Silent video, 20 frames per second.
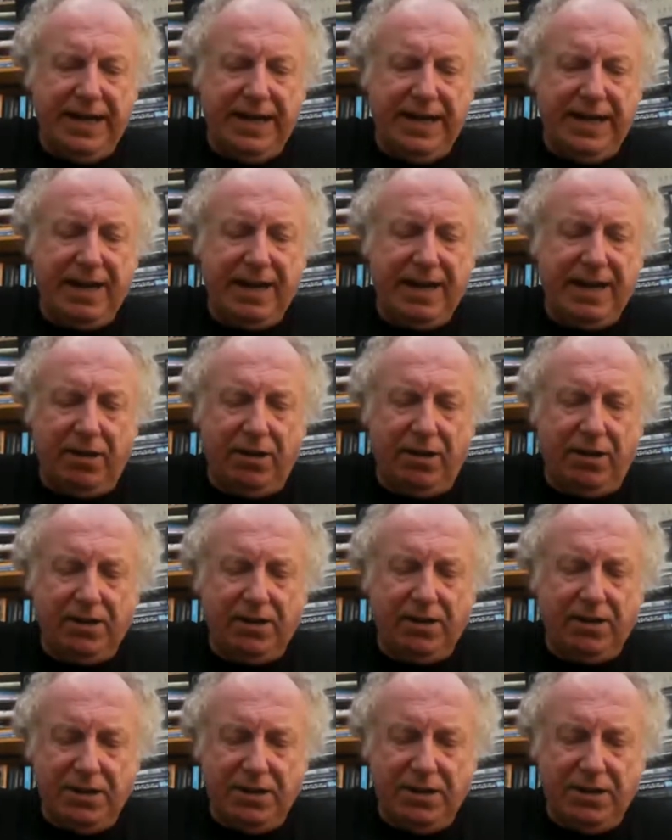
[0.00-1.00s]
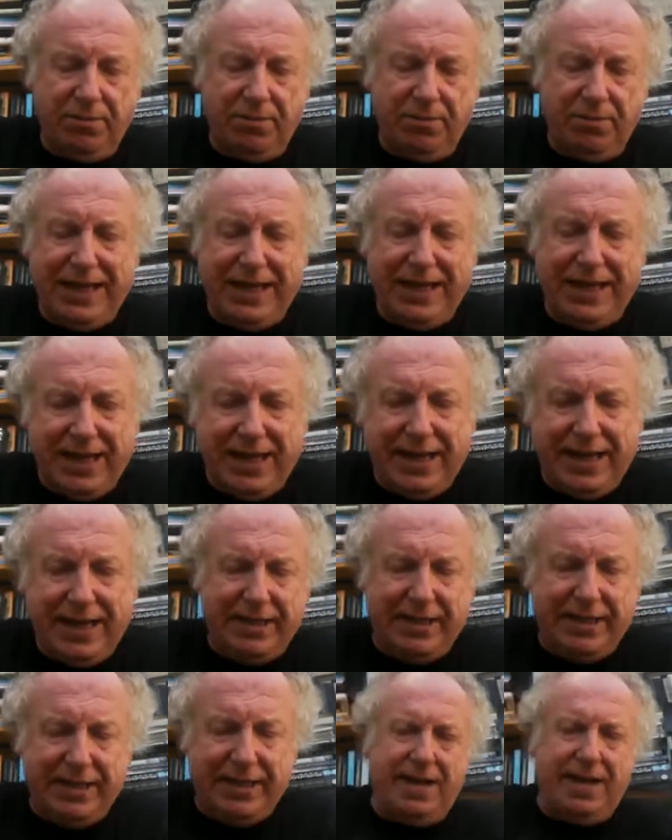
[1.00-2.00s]
uh, if, you know besides children, yeah. the
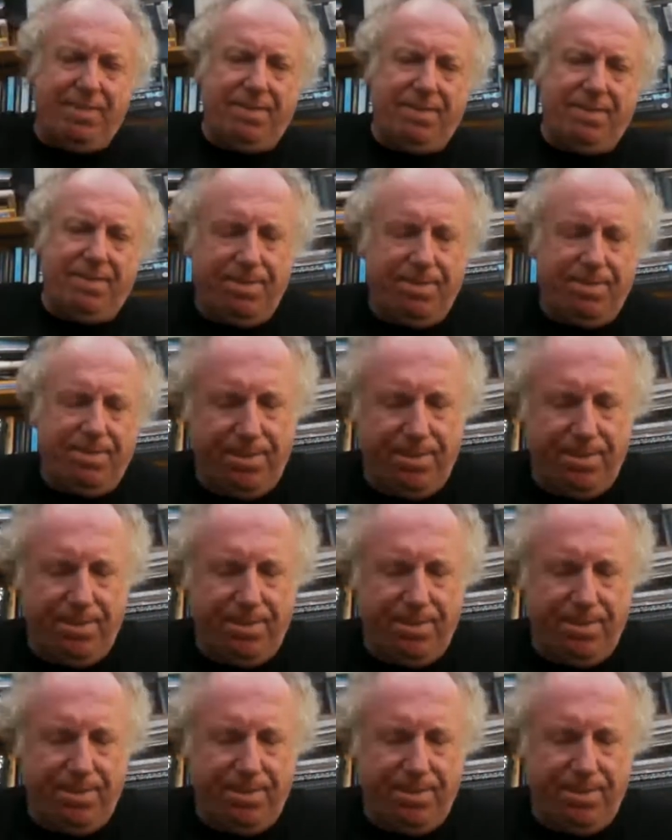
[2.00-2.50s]
mother.